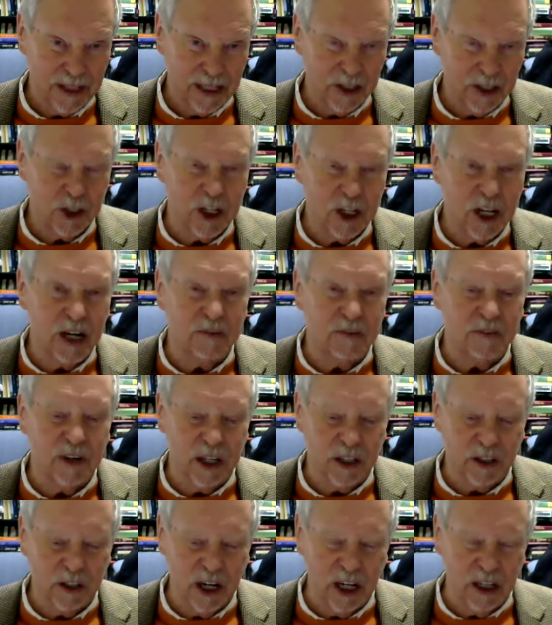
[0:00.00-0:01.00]
Instead of
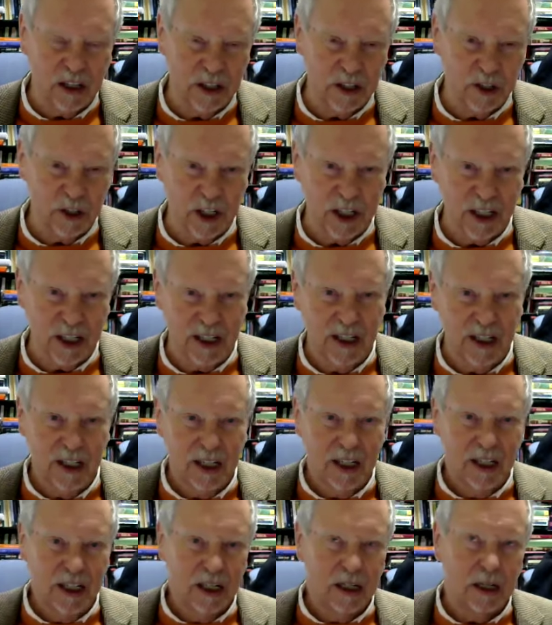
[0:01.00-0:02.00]
acknowledging
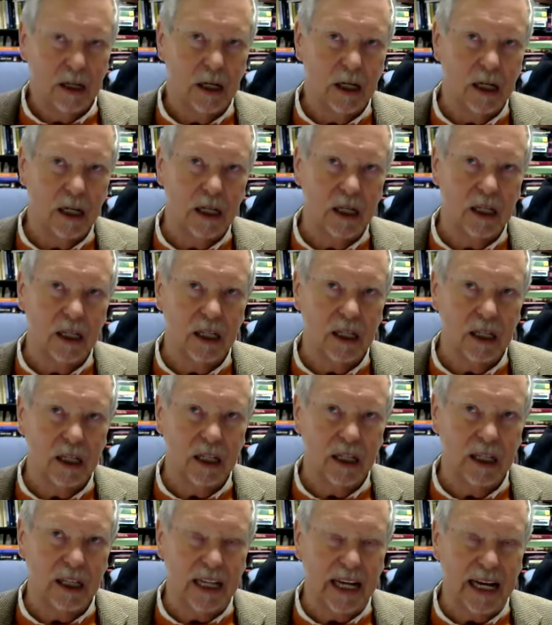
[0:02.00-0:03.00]

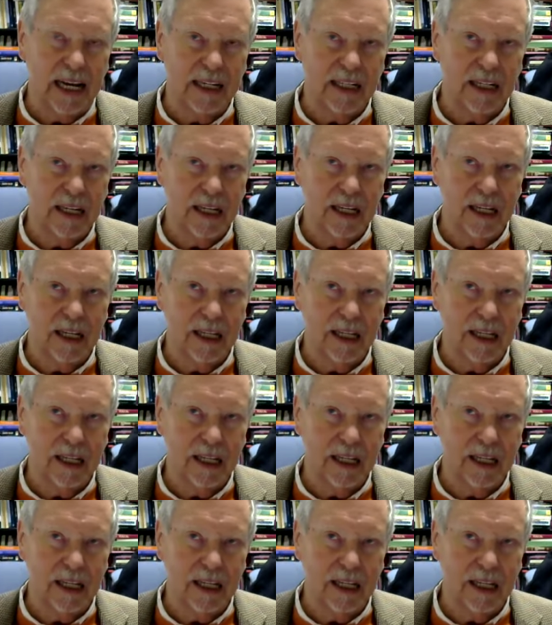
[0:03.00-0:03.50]
that